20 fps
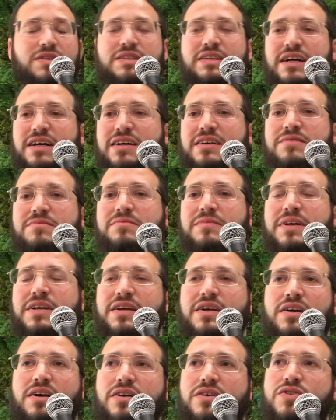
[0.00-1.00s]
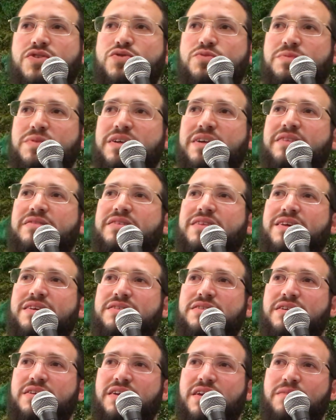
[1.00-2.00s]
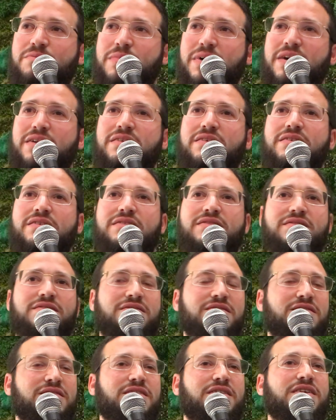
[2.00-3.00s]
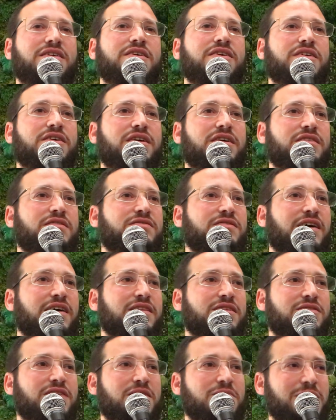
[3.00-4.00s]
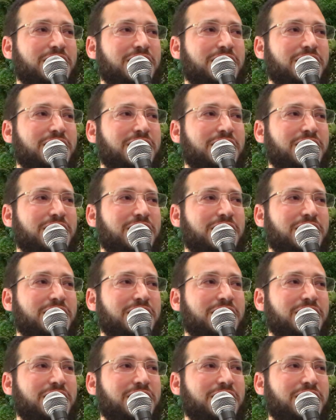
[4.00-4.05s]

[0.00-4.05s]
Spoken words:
who spoke to me all the time and encouraged me, everything's going to get better.